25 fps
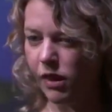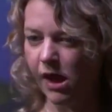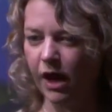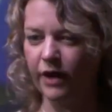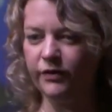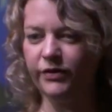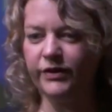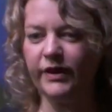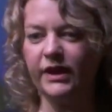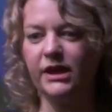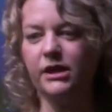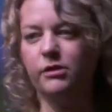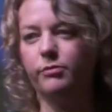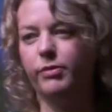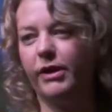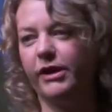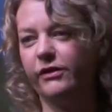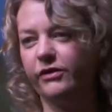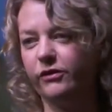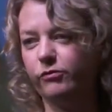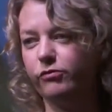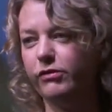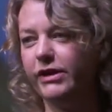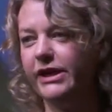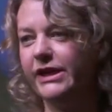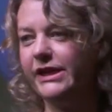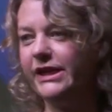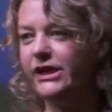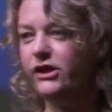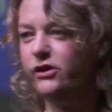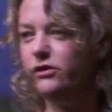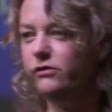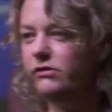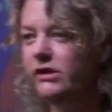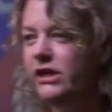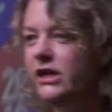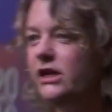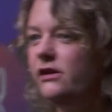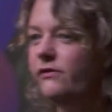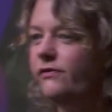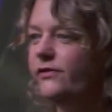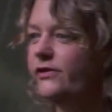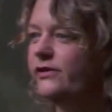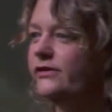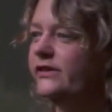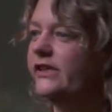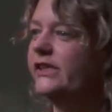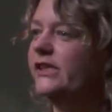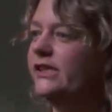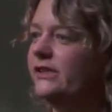and think about the really unique
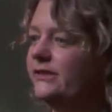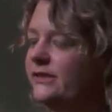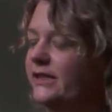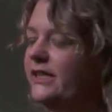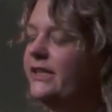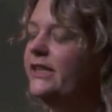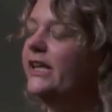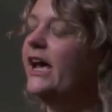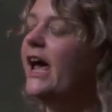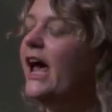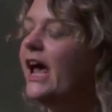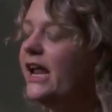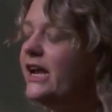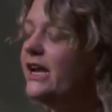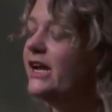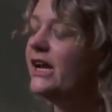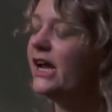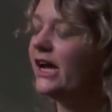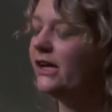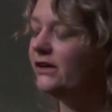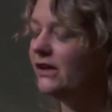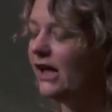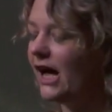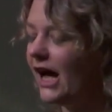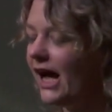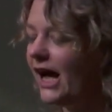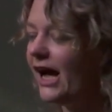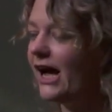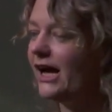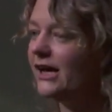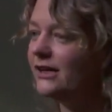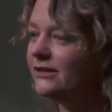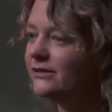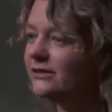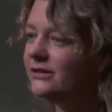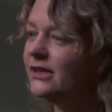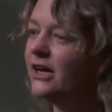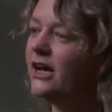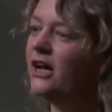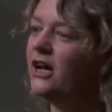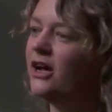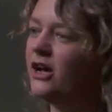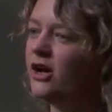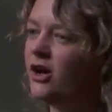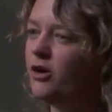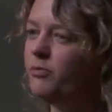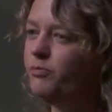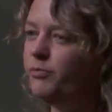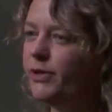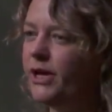facility that NNL has
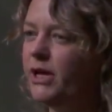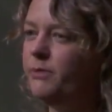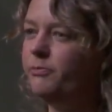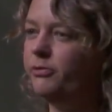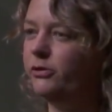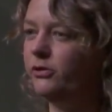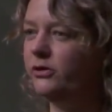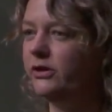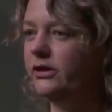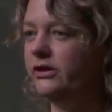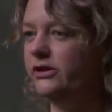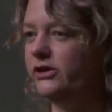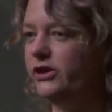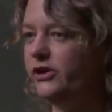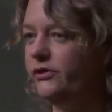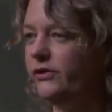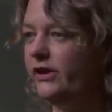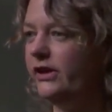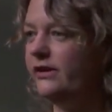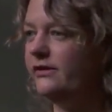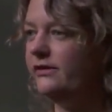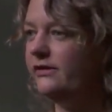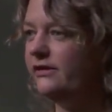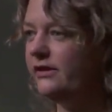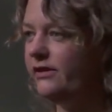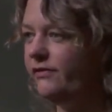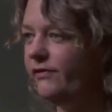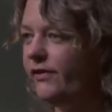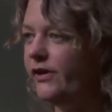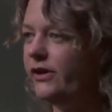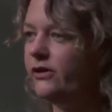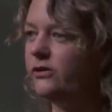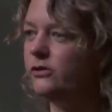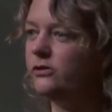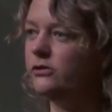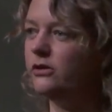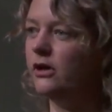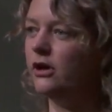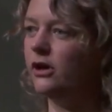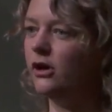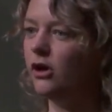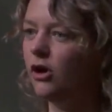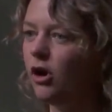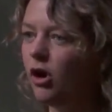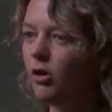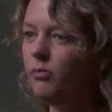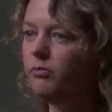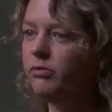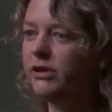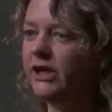and people that do this difficult and
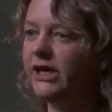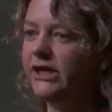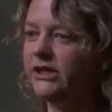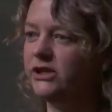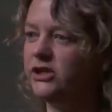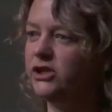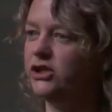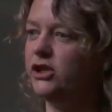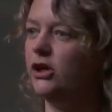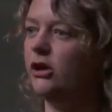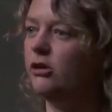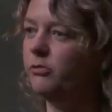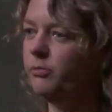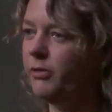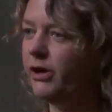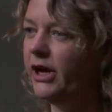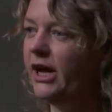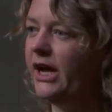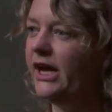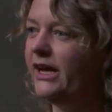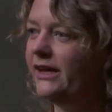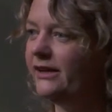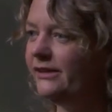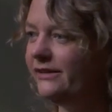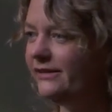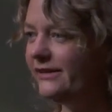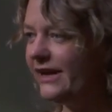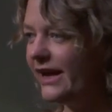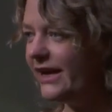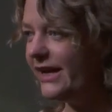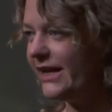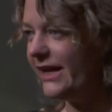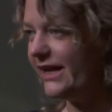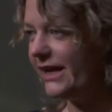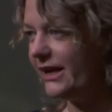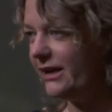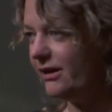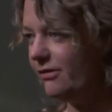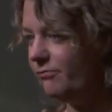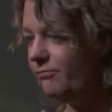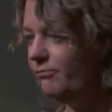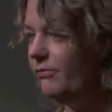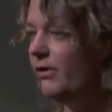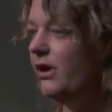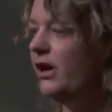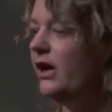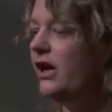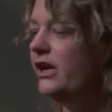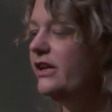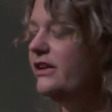complex job day in
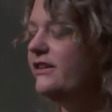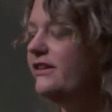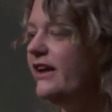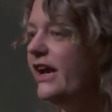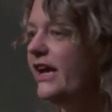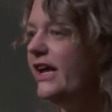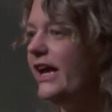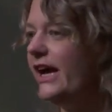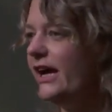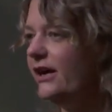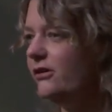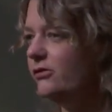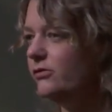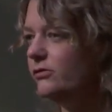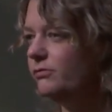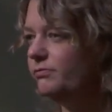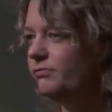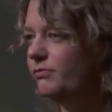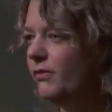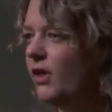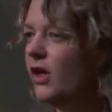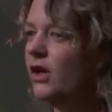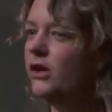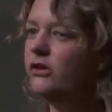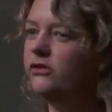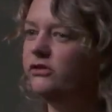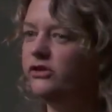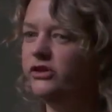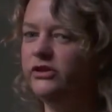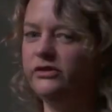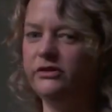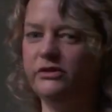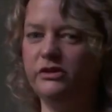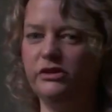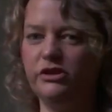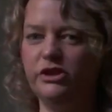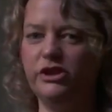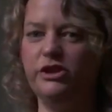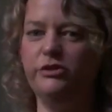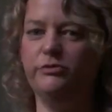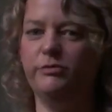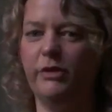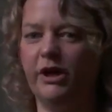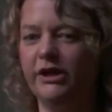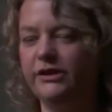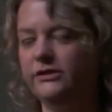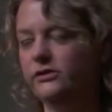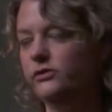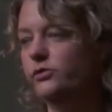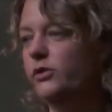and day out, just as you
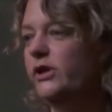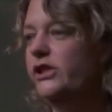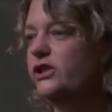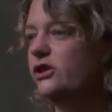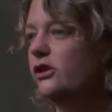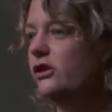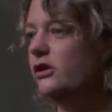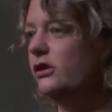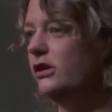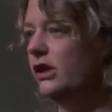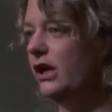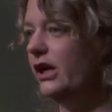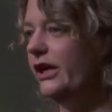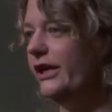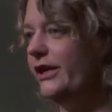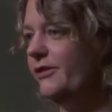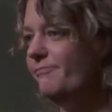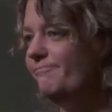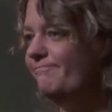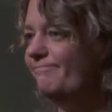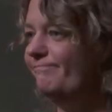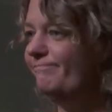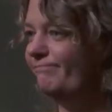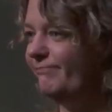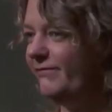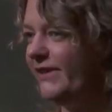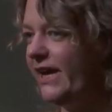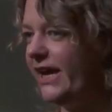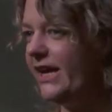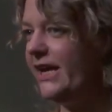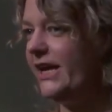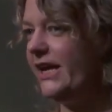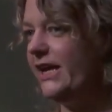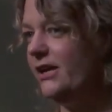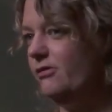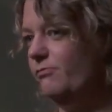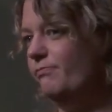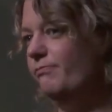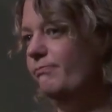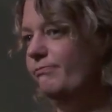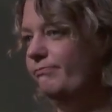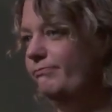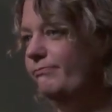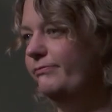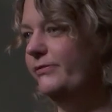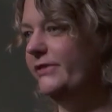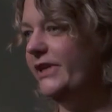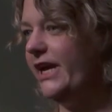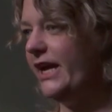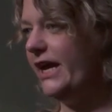might switch on a light day in,
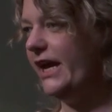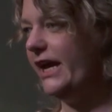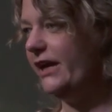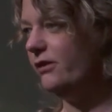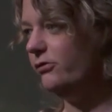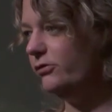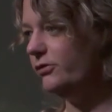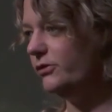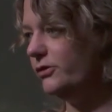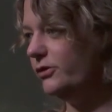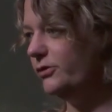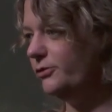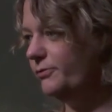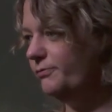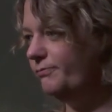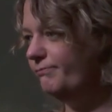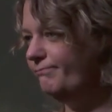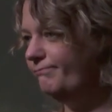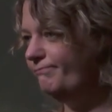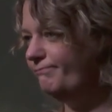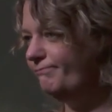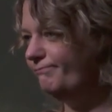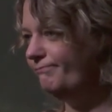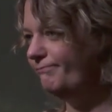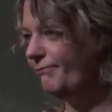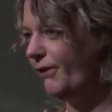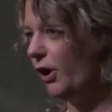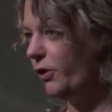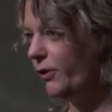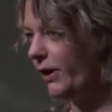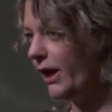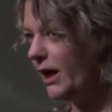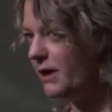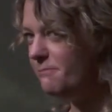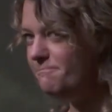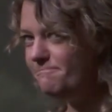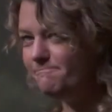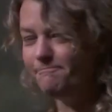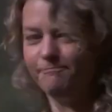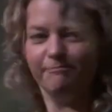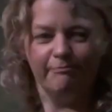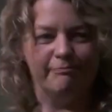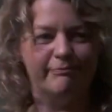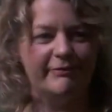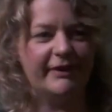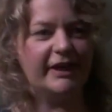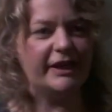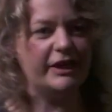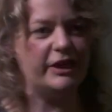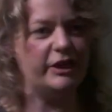day out. Okay,
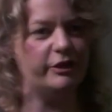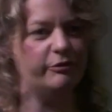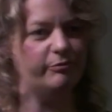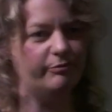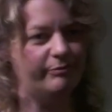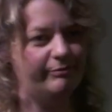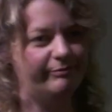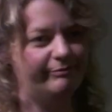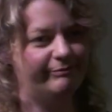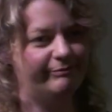thank you.